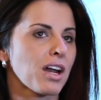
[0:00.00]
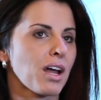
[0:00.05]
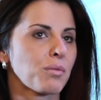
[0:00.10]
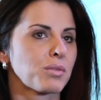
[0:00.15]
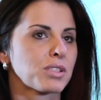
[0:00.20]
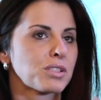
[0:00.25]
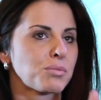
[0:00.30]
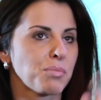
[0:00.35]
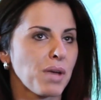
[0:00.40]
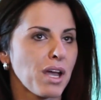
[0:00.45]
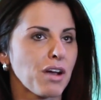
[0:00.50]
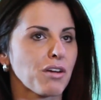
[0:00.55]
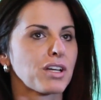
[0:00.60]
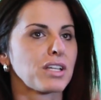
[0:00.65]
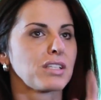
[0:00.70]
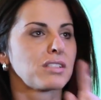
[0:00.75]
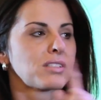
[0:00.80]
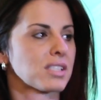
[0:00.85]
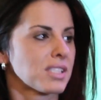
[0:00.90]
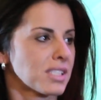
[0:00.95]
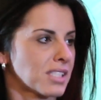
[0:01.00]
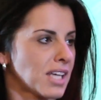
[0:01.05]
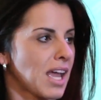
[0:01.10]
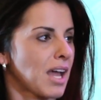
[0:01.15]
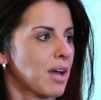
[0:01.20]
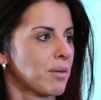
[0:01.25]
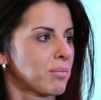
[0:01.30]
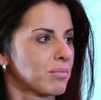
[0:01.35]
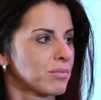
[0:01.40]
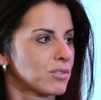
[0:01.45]
I was married to
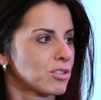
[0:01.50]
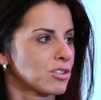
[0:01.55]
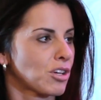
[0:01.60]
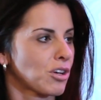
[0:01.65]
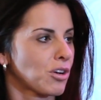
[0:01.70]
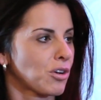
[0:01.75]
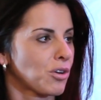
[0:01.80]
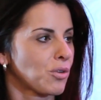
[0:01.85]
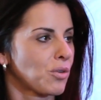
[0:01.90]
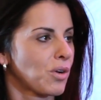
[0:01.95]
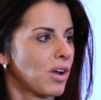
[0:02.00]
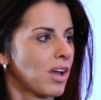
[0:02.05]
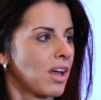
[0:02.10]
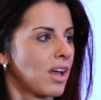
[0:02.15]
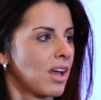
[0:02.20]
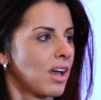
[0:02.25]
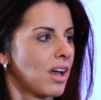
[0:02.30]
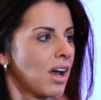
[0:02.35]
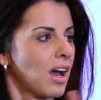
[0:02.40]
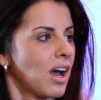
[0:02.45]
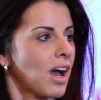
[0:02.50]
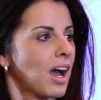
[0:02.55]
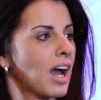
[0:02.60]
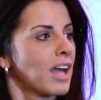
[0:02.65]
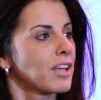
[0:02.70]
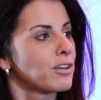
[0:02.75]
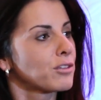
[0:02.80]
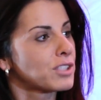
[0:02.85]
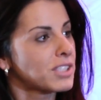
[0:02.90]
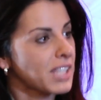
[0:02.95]
Sam. So
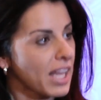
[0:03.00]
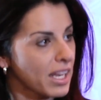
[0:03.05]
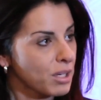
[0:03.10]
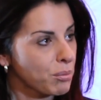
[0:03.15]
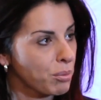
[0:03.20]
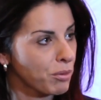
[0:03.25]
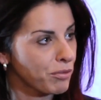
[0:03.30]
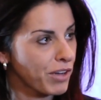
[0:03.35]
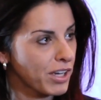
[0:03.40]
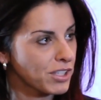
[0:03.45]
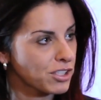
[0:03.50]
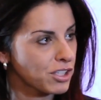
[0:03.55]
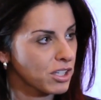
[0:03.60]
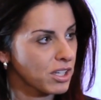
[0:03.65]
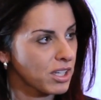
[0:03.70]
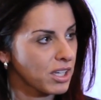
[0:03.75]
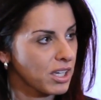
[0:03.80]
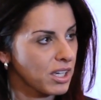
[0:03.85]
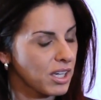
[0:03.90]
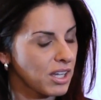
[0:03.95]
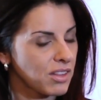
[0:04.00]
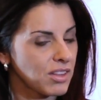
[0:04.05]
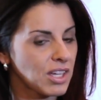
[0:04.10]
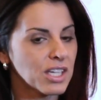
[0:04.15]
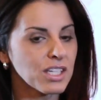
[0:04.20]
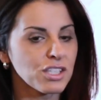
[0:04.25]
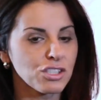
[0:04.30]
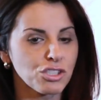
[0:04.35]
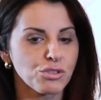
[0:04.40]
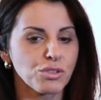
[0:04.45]
I use Sandy professionally in the
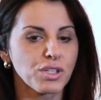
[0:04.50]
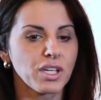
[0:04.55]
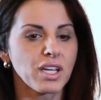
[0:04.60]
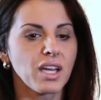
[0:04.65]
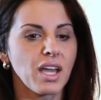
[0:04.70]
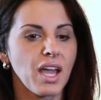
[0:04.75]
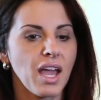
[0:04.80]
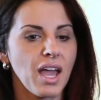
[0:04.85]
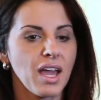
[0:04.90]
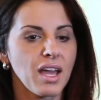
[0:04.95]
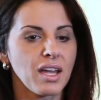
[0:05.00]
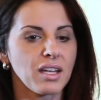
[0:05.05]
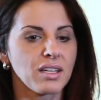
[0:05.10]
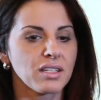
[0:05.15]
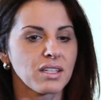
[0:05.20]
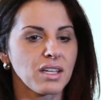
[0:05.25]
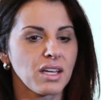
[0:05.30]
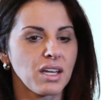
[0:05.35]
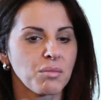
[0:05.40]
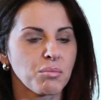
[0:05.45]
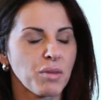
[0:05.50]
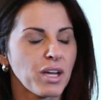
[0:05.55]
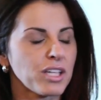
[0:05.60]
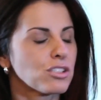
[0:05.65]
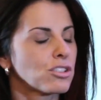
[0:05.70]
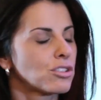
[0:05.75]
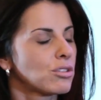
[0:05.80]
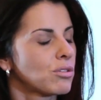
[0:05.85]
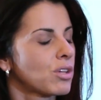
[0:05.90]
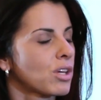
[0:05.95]
industry and in my
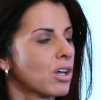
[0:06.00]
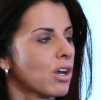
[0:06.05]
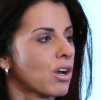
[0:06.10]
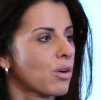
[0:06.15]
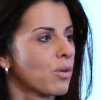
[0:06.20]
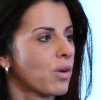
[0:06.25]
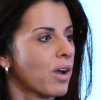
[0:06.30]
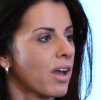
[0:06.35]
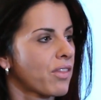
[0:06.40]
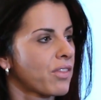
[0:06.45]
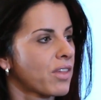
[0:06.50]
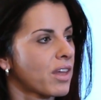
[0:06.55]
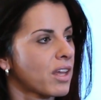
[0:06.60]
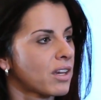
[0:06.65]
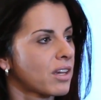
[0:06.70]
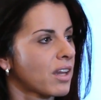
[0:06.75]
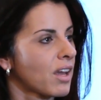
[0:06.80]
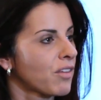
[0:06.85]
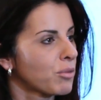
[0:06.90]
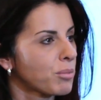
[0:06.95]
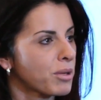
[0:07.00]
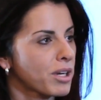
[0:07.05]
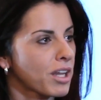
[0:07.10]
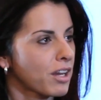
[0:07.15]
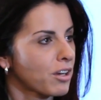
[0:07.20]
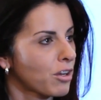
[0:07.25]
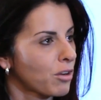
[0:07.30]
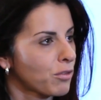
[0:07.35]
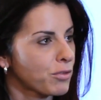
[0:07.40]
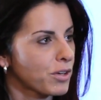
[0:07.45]
studio, and then everybody
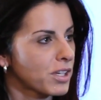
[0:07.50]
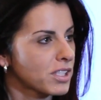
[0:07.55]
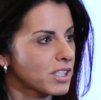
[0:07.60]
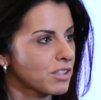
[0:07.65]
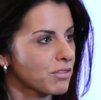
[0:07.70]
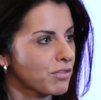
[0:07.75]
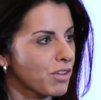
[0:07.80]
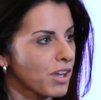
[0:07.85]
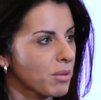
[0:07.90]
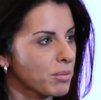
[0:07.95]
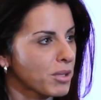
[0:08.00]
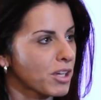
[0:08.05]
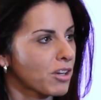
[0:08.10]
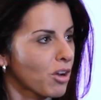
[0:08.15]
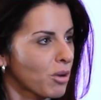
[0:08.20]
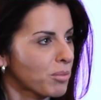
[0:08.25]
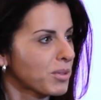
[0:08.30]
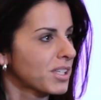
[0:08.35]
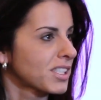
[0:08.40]
I know, friends and family, call me